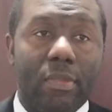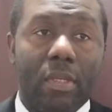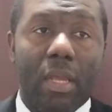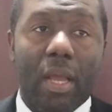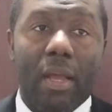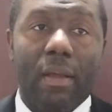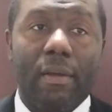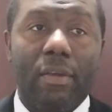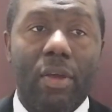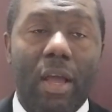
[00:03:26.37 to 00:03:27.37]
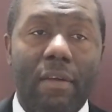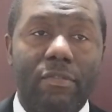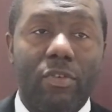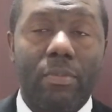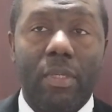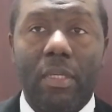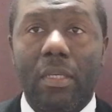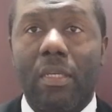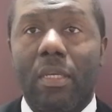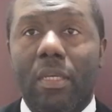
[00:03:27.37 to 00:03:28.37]
Yeah, you have to
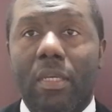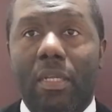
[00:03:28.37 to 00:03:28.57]
be